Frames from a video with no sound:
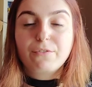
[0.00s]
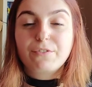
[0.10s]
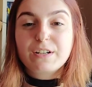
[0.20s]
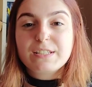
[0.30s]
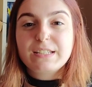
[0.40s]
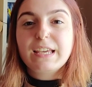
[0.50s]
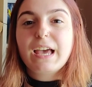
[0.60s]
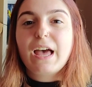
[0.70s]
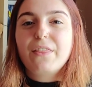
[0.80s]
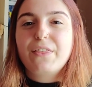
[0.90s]
Firstly,
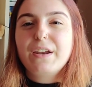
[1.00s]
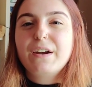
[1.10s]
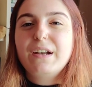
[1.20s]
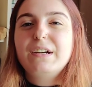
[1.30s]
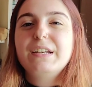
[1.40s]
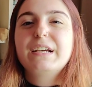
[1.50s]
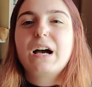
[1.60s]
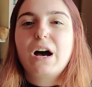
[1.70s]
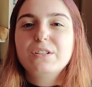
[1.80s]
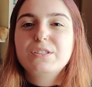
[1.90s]
they are learning
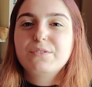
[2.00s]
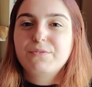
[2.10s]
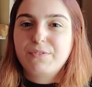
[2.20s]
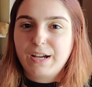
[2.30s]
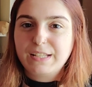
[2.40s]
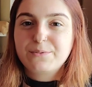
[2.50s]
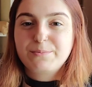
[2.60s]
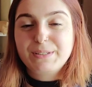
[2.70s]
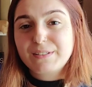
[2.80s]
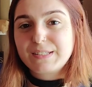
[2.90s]
how to
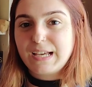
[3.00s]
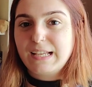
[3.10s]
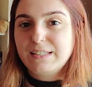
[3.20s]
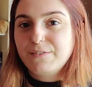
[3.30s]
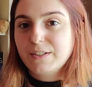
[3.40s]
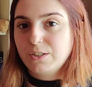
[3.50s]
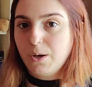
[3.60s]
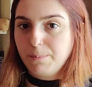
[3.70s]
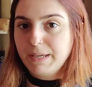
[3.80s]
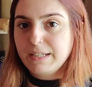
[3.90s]
find real scientific
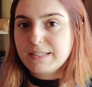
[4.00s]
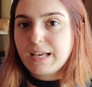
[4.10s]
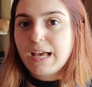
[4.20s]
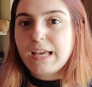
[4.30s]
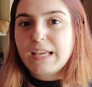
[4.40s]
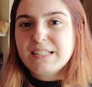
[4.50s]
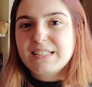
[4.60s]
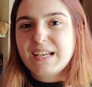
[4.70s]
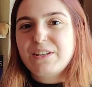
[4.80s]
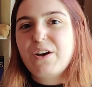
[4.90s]
topics
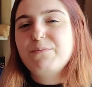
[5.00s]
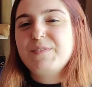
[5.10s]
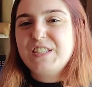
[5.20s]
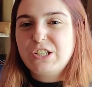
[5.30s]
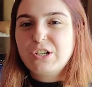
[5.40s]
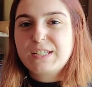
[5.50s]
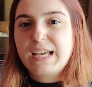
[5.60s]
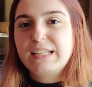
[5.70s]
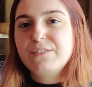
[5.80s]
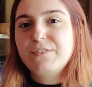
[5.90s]
instead of
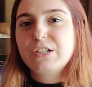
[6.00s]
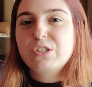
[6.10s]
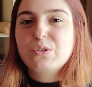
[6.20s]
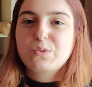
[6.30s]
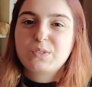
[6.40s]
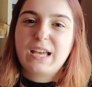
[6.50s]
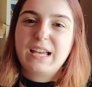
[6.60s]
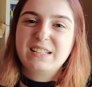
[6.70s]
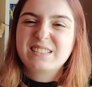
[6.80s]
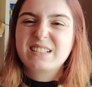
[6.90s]
pseudoscientific news
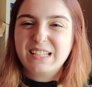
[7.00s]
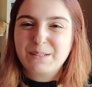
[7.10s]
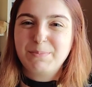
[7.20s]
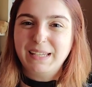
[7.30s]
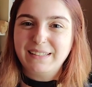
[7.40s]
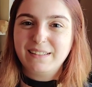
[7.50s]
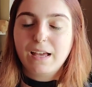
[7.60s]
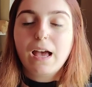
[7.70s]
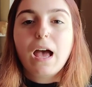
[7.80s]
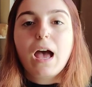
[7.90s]
and clickbait.
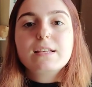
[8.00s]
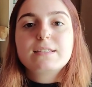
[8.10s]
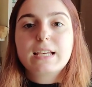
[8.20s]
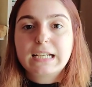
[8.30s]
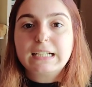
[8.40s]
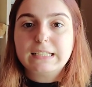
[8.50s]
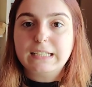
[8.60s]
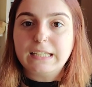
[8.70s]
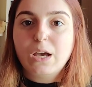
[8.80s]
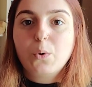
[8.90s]

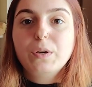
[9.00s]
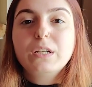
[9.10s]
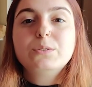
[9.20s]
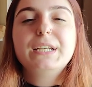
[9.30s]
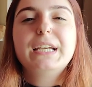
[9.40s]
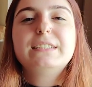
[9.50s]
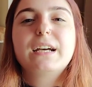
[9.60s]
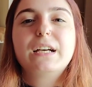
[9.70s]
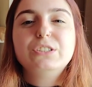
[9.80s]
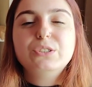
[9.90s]
Secondly, we
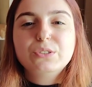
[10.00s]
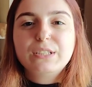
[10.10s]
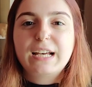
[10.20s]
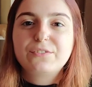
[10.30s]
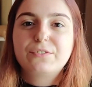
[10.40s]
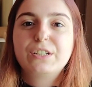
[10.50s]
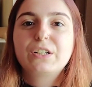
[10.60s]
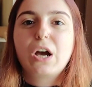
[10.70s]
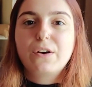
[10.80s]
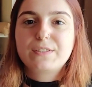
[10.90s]
create a new
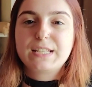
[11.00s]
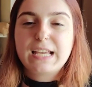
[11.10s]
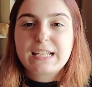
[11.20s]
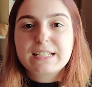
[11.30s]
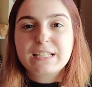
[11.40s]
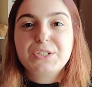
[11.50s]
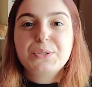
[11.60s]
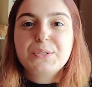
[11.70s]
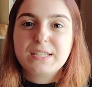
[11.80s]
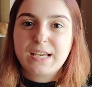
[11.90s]
network of science
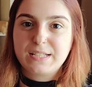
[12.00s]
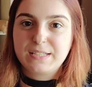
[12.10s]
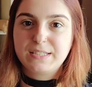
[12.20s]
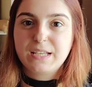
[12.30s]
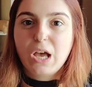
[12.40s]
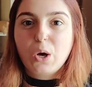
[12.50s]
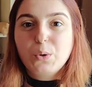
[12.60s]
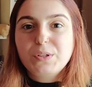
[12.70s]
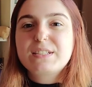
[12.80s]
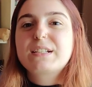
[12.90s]
enthusiasts
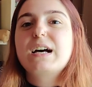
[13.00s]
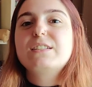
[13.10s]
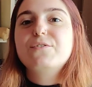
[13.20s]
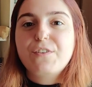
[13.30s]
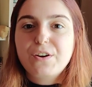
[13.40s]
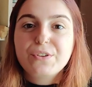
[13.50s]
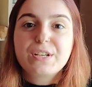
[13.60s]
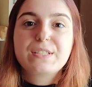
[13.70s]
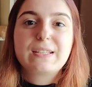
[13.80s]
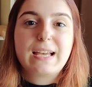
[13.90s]
who discuss
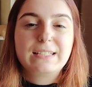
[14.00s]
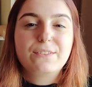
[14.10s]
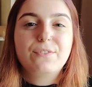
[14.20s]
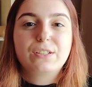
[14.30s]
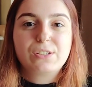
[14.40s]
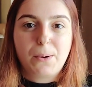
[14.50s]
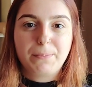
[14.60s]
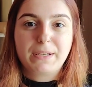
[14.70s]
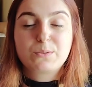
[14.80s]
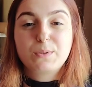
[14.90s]
various scientific
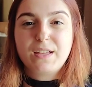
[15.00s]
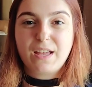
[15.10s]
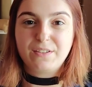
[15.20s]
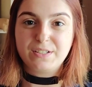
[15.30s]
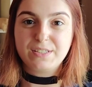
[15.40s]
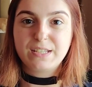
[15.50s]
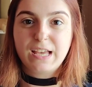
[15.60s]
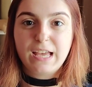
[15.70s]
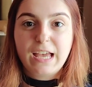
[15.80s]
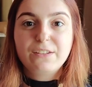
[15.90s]
topics with others.
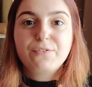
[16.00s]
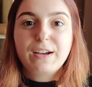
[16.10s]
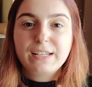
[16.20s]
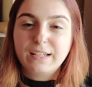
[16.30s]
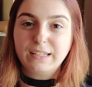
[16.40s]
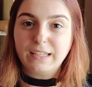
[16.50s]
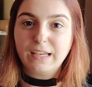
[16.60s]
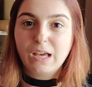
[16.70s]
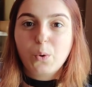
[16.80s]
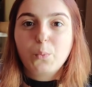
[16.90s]
And finally,
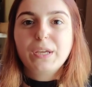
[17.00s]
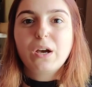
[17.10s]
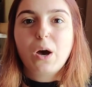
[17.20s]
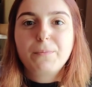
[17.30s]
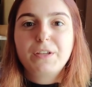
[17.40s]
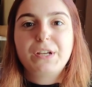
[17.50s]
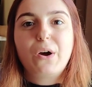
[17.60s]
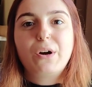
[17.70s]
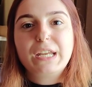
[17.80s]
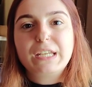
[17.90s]
we hope that
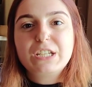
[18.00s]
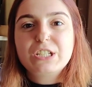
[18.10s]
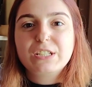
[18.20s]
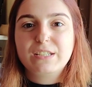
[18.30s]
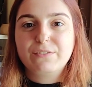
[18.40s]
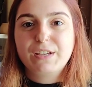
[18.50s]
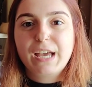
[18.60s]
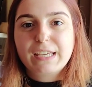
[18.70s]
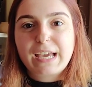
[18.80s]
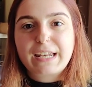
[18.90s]
our initiative
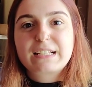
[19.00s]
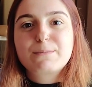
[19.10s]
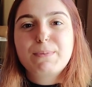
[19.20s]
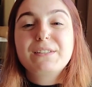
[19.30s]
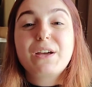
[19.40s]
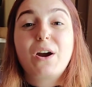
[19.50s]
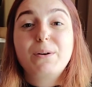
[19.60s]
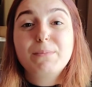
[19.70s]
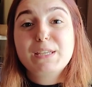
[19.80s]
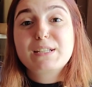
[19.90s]
can expand
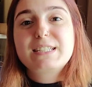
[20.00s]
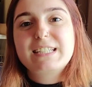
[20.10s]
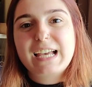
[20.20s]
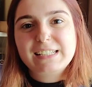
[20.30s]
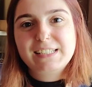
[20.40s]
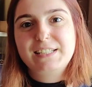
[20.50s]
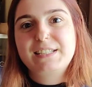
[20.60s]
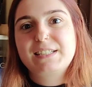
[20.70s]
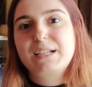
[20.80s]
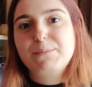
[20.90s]
Armenian
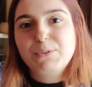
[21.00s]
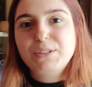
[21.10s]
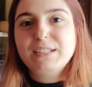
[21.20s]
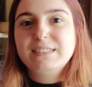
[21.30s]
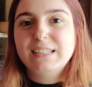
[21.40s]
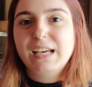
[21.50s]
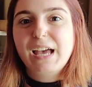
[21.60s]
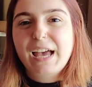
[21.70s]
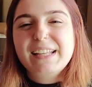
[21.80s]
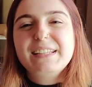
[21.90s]
scientists' community
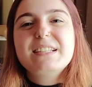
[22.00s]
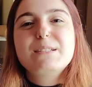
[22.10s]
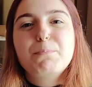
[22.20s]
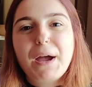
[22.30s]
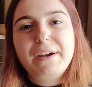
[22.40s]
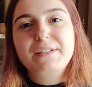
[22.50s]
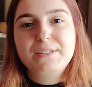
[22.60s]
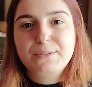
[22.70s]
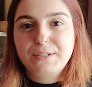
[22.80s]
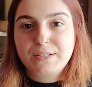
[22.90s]
and inspire
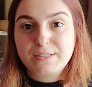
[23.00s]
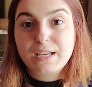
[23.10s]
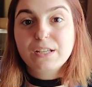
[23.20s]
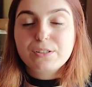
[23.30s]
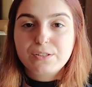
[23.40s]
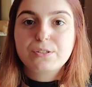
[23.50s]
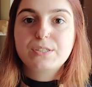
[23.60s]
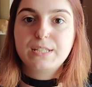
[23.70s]
students to do